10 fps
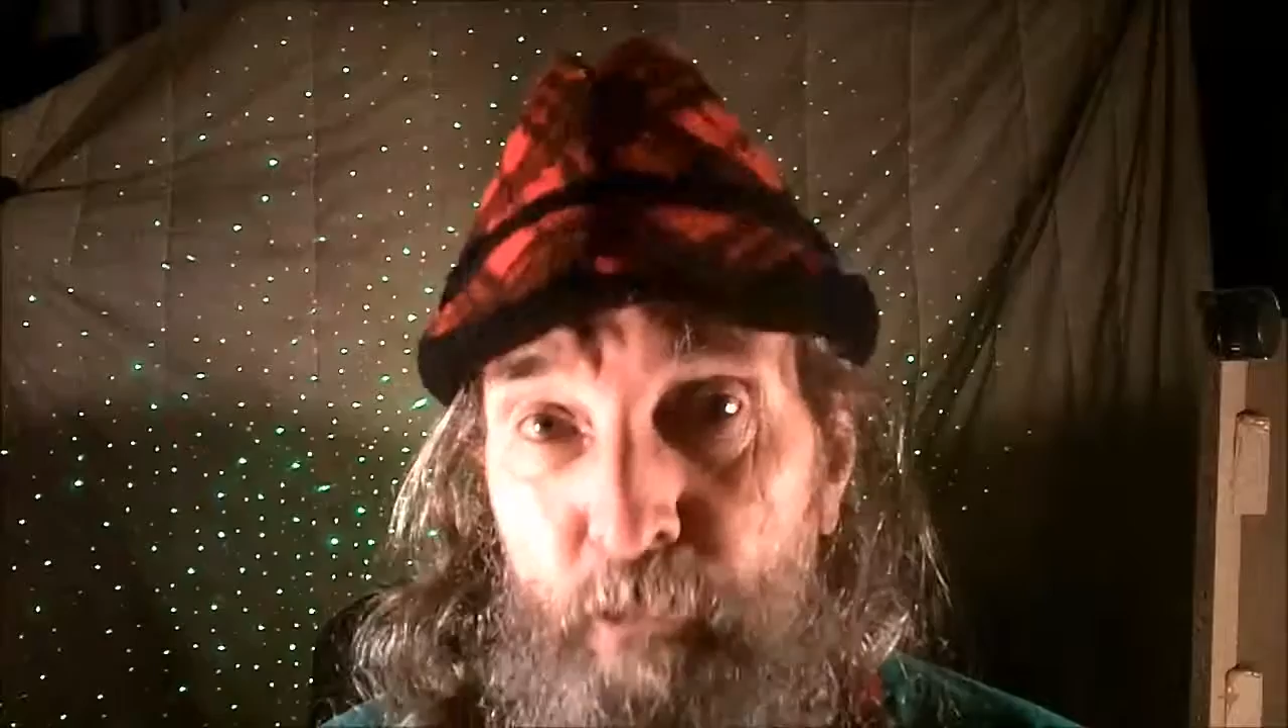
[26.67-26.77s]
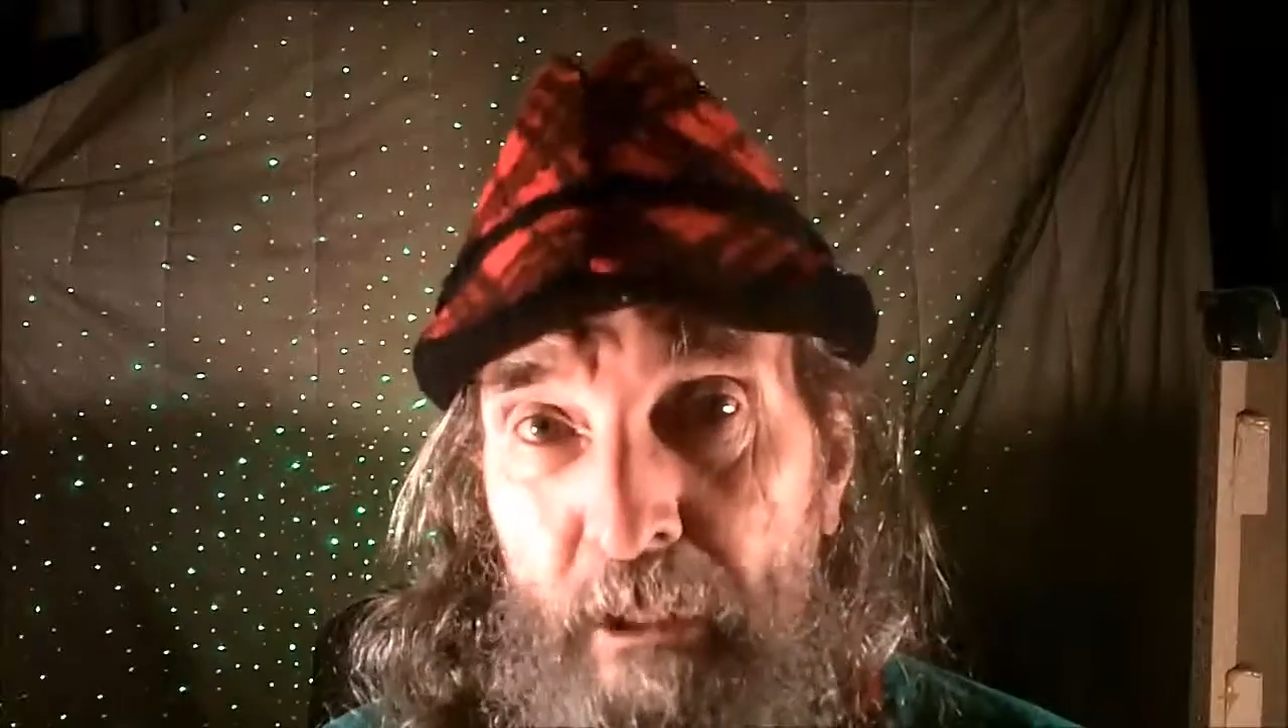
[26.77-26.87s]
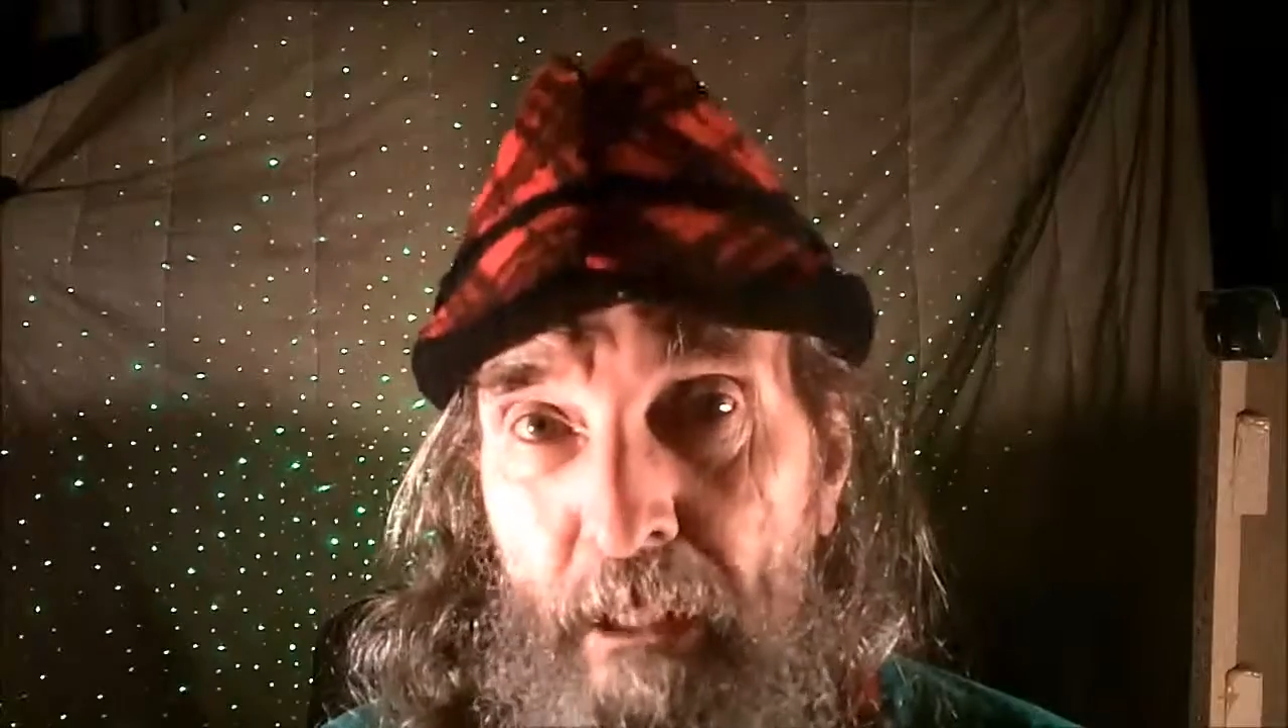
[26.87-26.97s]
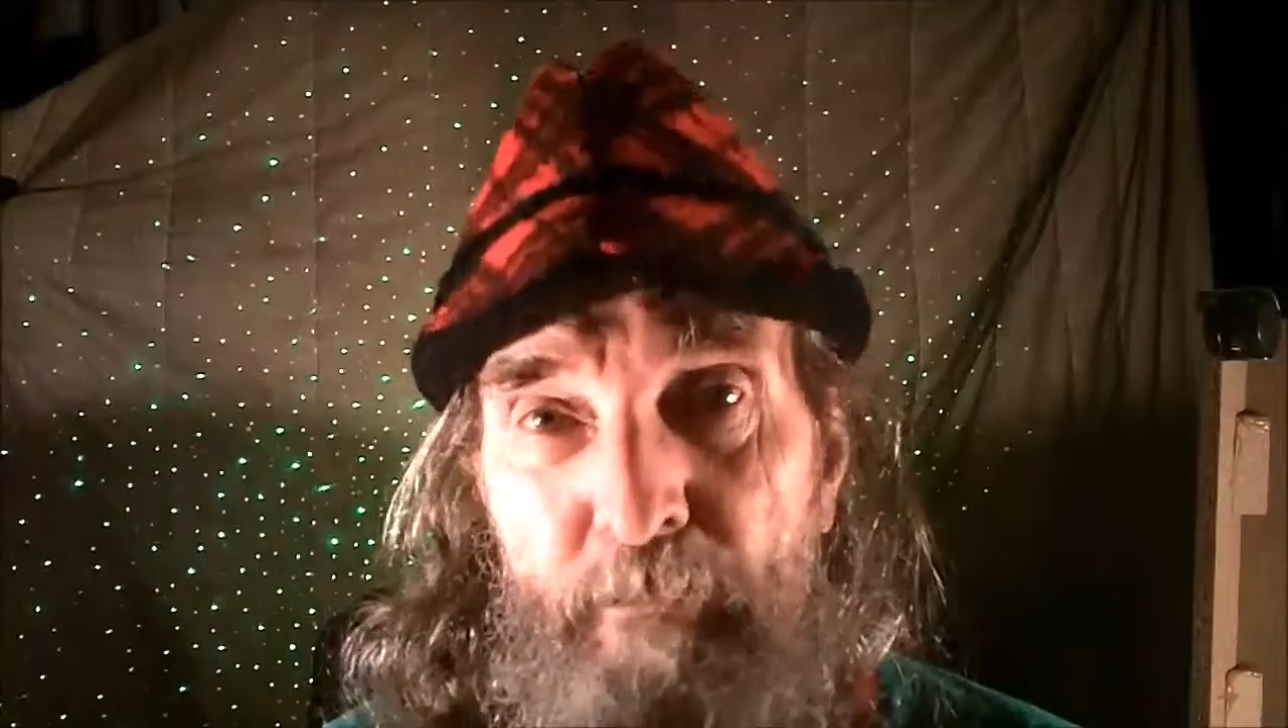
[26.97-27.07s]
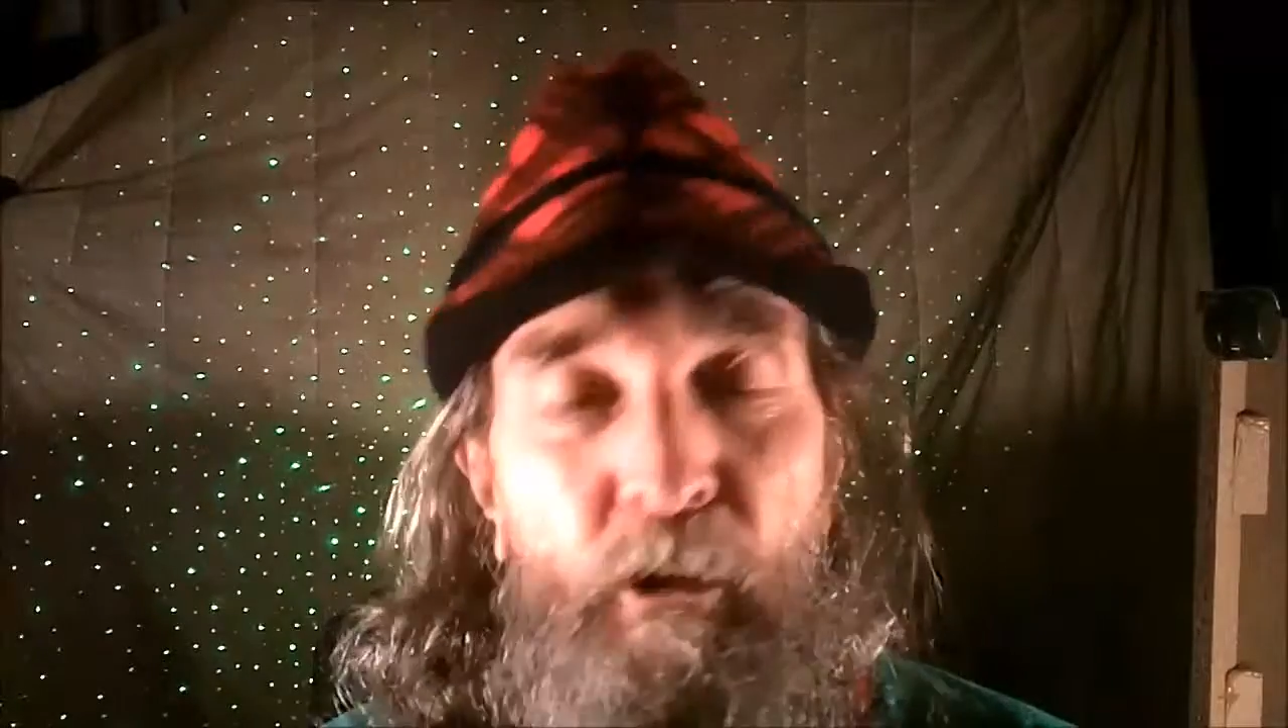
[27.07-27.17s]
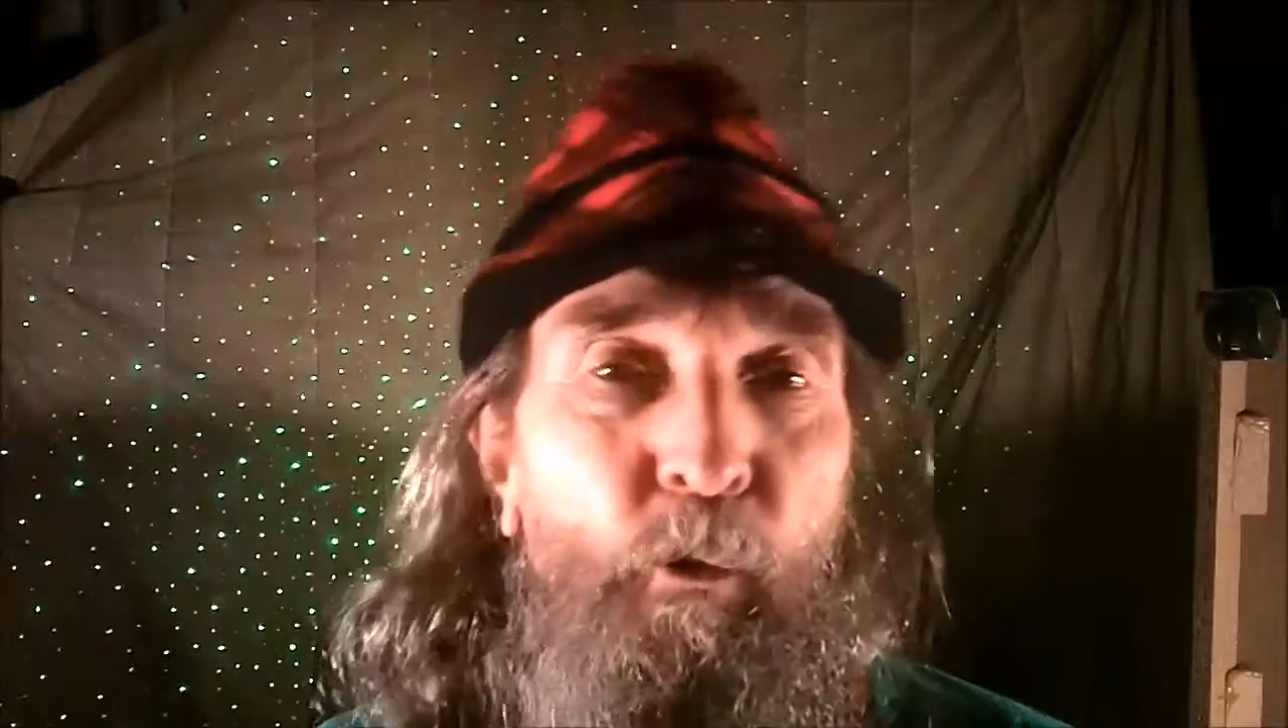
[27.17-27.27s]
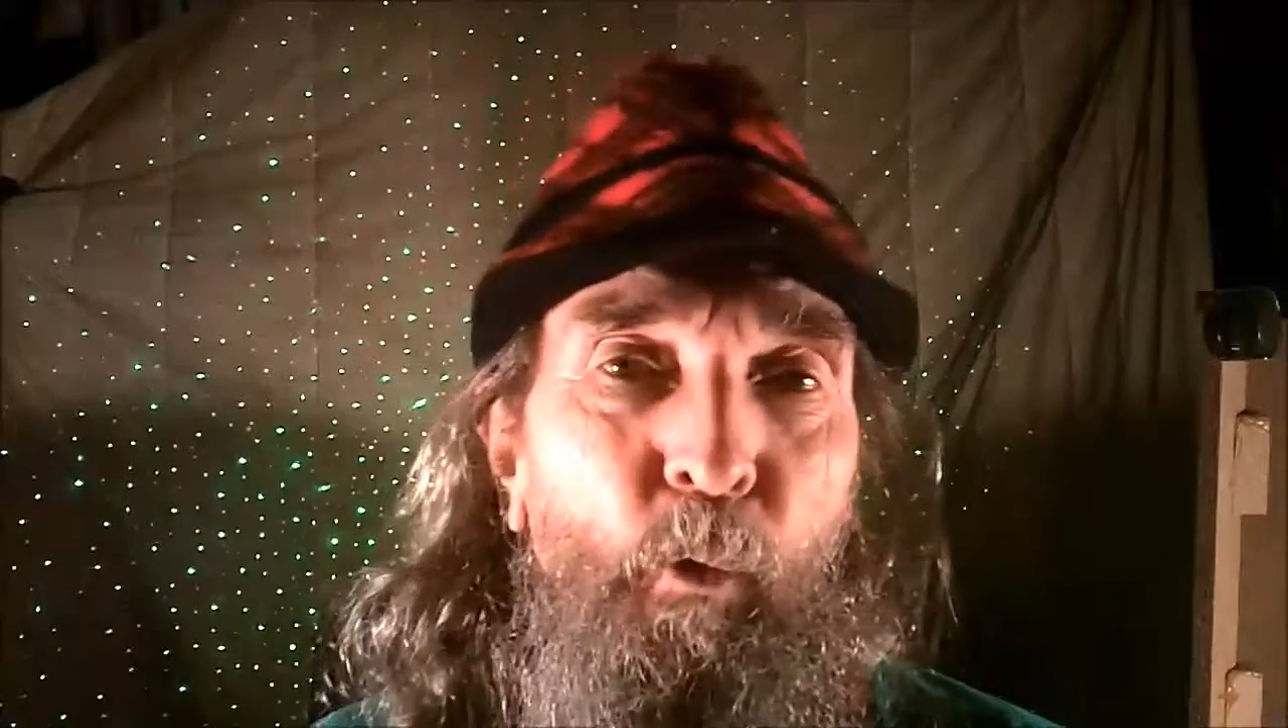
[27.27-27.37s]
It was right after